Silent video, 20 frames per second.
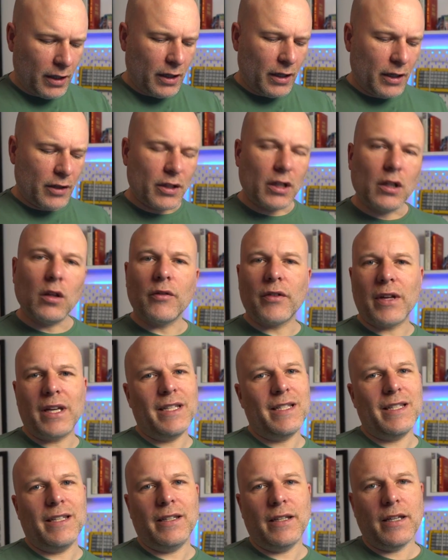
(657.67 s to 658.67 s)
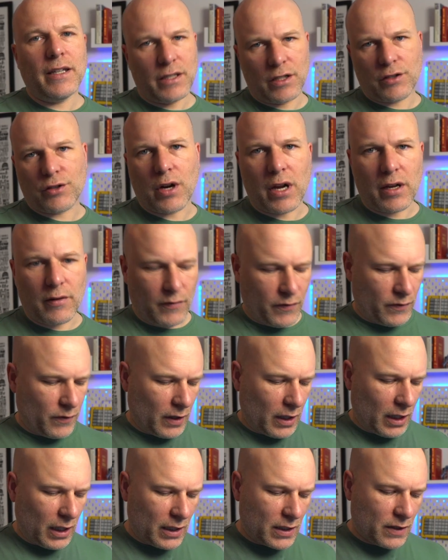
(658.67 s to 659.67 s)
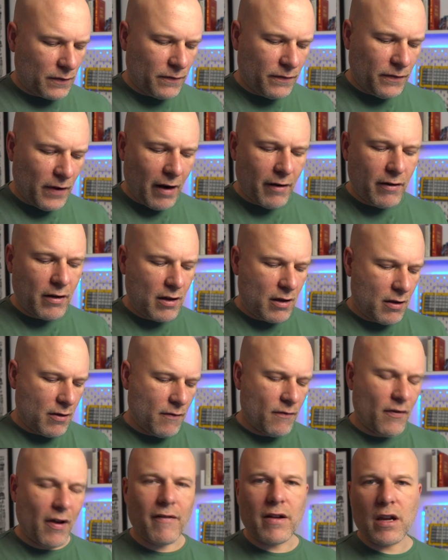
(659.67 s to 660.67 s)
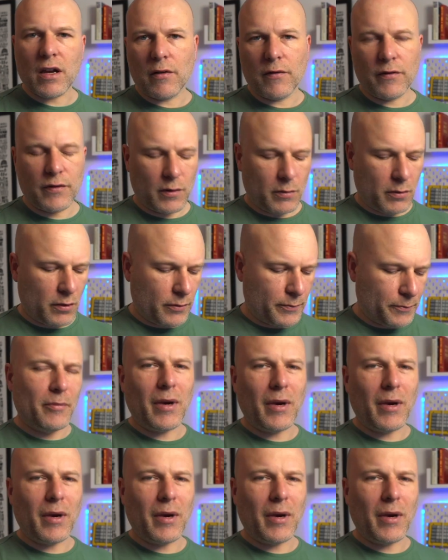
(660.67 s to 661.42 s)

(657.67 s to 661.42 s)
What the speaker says: the Glove80 is a triumph. It's very, very comfortable.